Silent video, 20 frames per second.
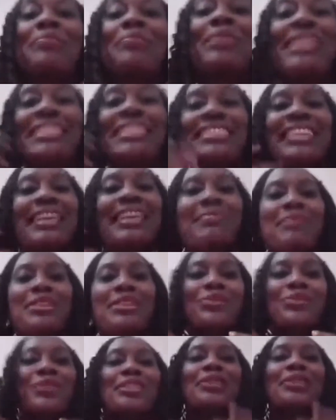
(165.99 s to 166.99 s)
please let me
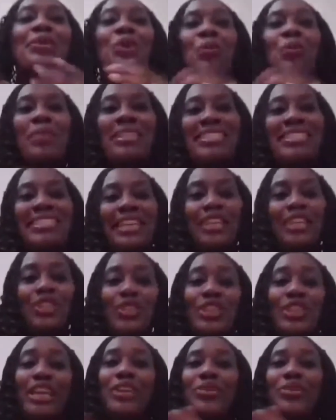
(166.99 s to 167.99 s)
know in the comment
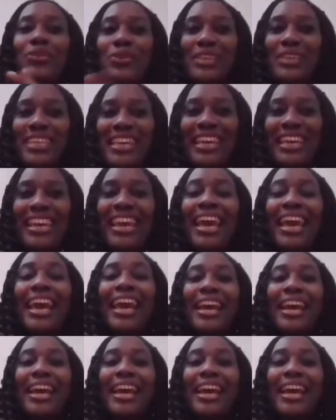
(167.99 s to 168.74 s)
section that you're here